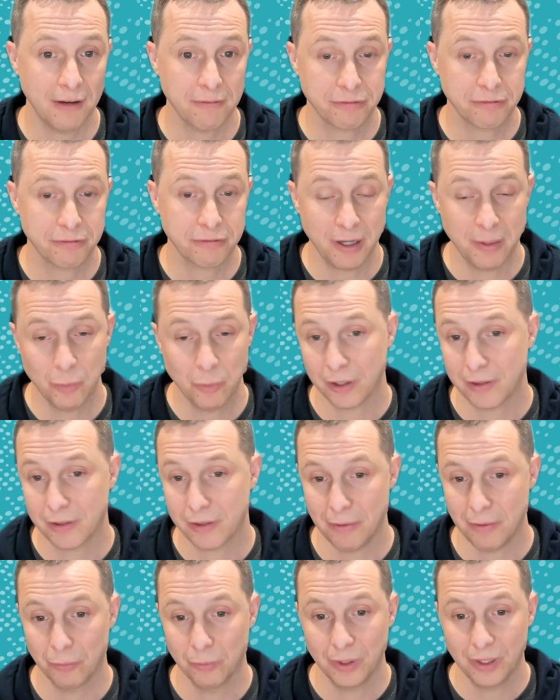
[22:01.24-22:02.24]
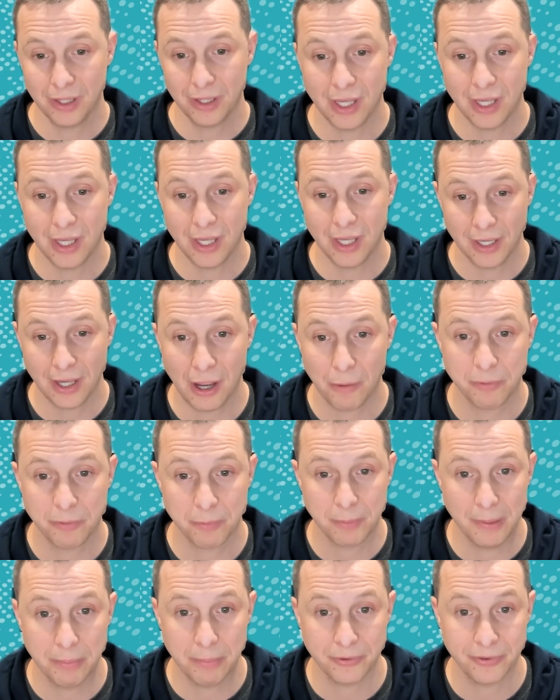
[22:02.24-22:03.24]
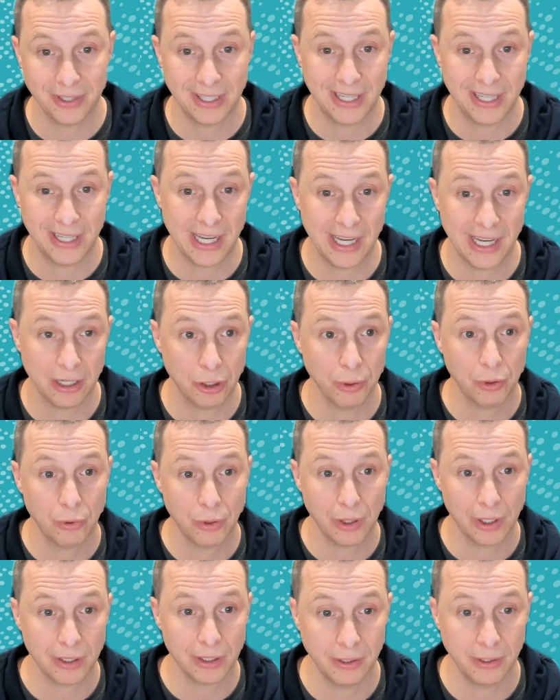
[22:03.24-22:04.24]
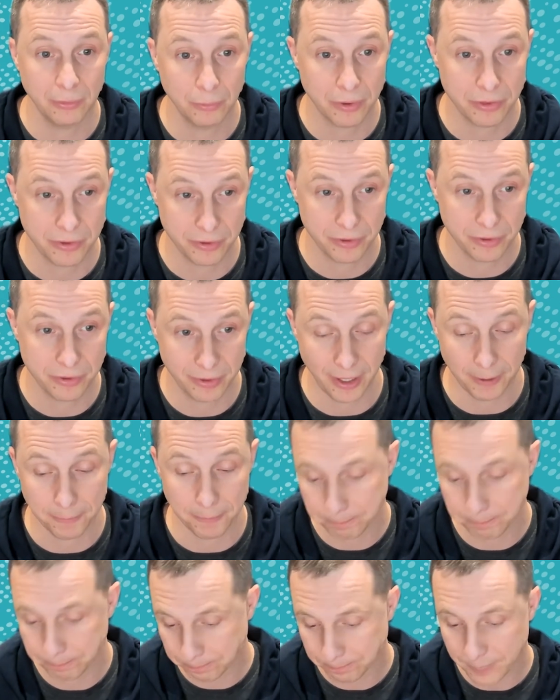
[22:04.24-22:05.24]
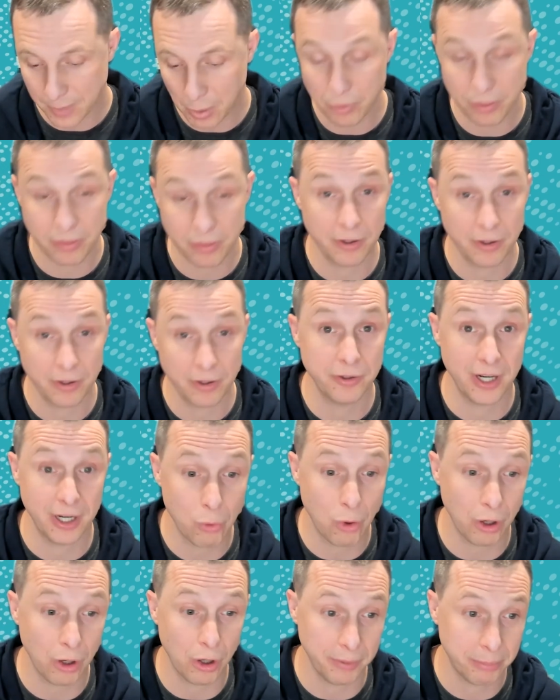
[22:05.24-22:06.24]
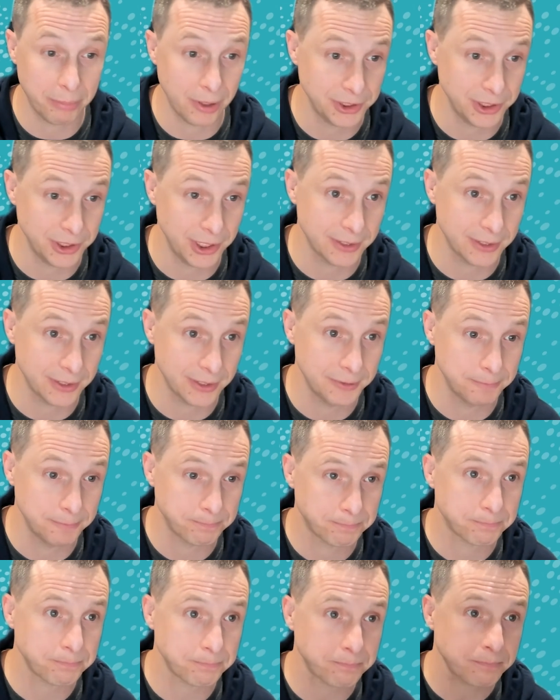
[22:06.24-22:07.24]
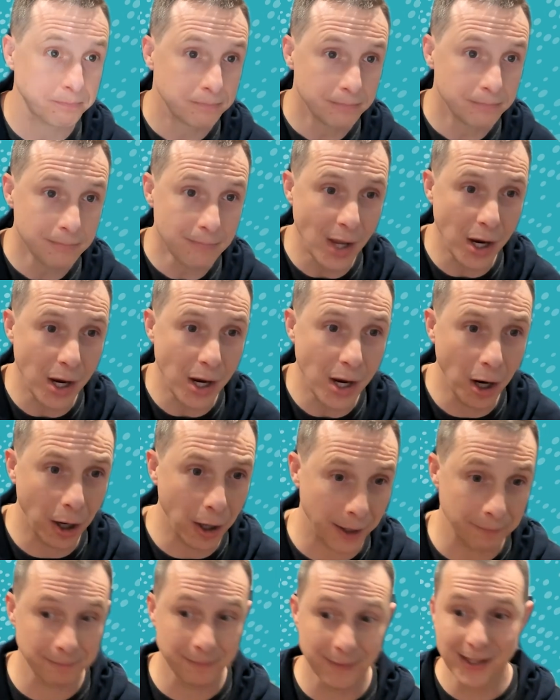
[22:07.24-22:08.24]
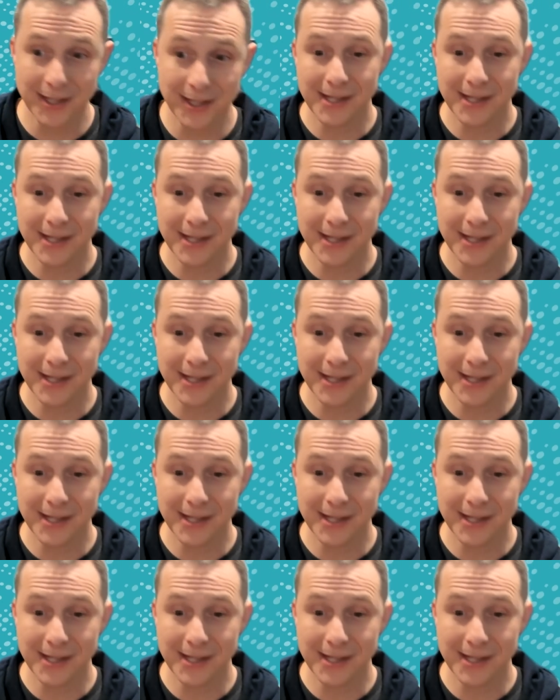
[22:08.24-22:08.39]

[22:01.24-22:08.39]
framework that really helps people to get going quickly with their data quality project. All right.